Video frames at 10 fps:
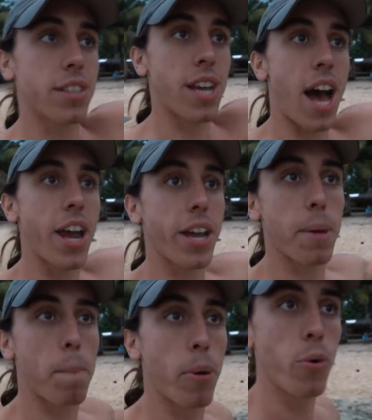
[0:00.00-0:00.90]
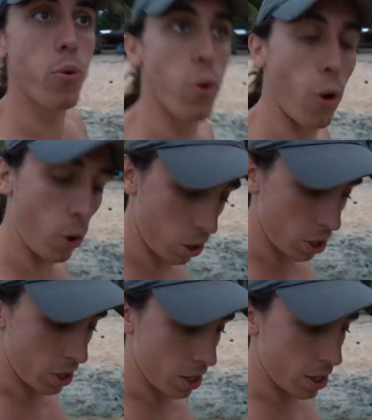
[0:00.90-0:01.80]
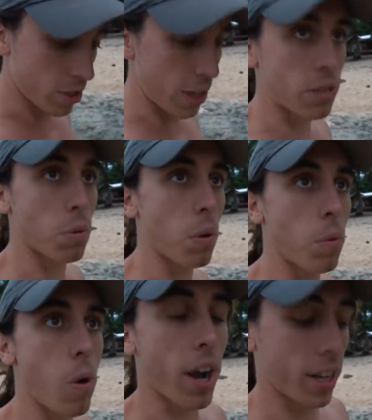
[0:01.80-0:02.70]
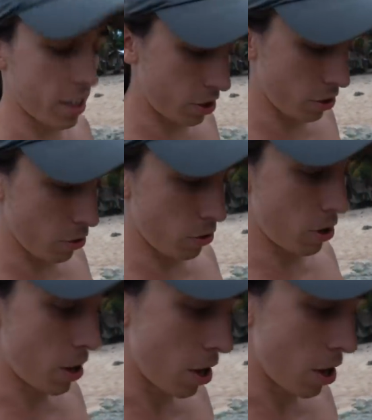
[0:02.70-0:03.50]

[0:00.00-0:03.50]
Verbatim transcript: a tide pool. So that's where we're walking to